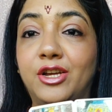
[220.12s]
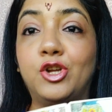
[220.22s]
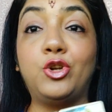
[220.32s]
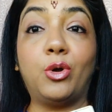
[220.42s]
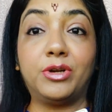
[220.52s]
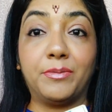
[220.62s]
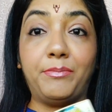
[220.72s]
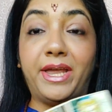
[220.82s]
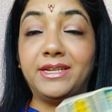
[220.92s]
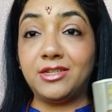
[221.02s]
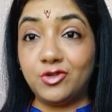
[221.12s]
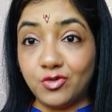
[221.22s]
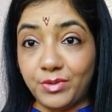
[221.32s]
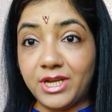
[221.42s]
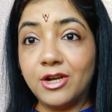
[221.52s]
not meant
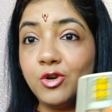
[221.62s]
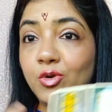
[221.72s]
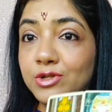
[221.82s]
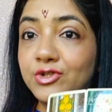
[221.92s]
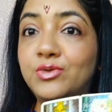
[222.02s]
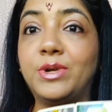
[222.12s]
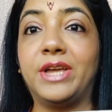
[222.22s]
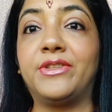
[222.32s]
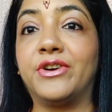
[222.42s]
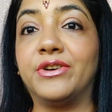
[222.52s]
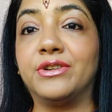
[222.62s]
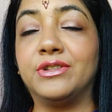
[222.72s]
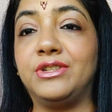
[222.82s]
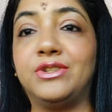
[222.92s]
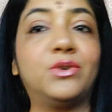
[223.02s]
to be close together,
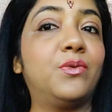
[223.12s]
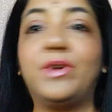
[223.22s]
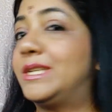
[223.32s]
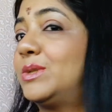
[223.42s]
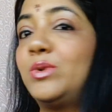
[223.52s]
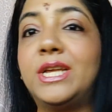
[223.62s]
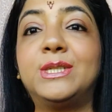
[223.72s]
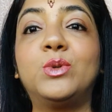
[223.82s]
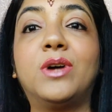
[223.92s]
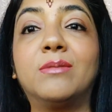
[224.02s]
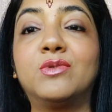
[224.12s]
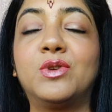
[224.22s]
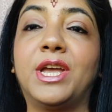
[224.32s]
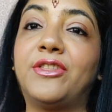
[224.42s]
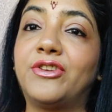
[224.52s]
you know, as soon as you come
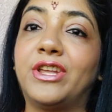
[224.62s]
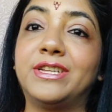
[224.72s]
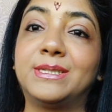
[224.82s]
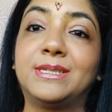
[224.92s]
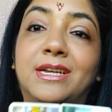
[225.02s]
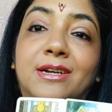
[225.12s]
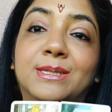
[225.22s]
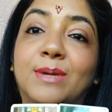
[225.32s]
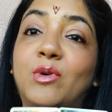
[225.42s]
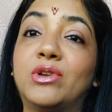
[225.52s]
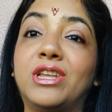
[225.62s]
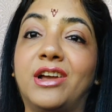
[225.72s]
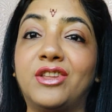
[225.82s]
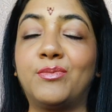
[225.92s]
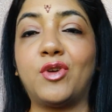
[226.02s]
together, there are some or the
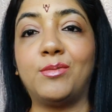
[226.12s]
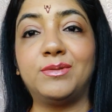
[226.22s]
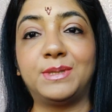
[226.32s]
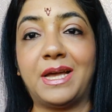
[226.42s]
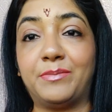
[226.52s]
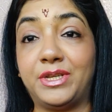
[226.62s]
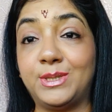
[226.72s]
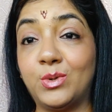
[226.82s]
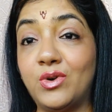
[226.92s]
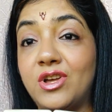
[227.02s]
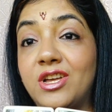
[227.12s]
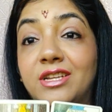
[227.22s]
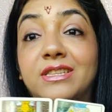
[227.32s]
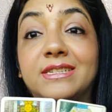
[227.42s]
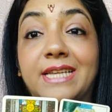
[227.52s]
other problems happening. So
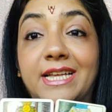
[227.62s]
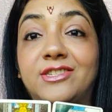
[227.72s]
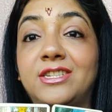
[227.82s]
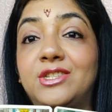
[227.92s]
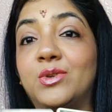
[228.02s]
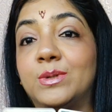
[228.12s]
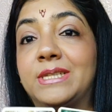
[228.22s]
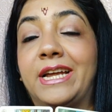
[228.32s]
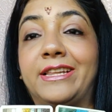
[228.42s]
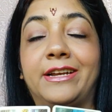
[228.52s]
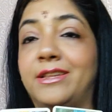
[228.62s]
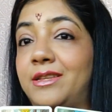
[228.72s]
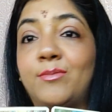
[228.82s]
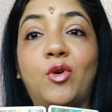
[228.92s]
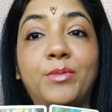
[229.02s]
this actually shows that
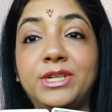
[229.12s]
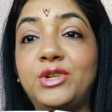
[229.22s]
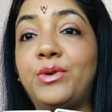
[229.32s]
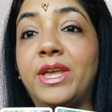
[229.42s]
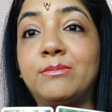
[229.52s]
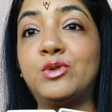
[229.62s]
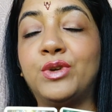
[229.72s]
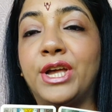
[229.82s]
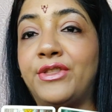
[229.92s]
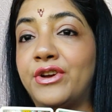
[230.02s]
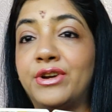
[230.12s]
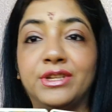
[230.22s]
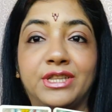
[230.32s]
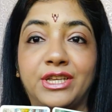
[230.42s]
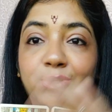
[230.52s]
the moment you came together,
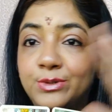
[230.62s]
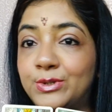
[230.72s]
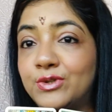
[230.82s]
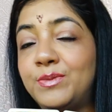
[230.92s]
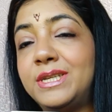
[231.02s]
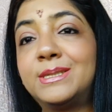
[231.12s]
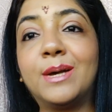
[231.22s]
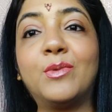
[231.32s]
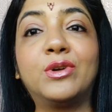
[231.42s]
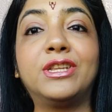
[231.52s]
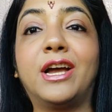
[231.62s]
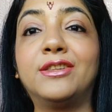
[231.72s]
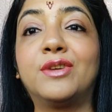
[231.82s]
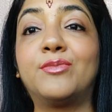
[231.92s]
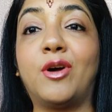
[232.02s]
there used to be some or the
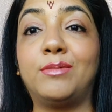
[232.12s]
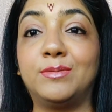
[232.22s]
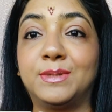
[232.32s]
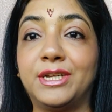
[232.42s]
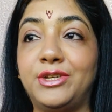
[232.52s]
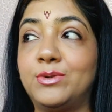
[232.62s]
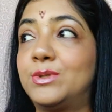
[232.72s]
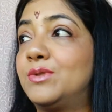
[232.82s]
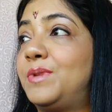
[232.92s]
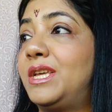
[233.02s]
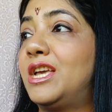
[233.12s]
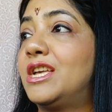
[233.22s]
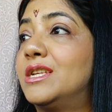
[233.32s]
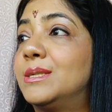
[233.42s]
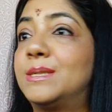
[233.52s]
other problems, there used to be
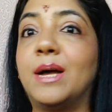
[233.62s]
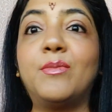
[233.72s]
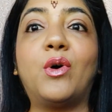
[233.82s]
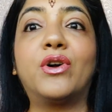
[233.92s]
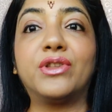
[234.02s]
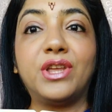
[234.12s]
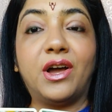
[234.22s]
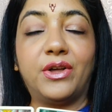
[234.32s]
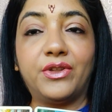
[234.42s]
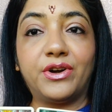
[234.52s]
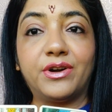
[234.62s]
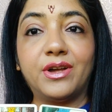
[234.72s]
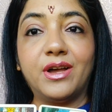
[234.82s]
some or the other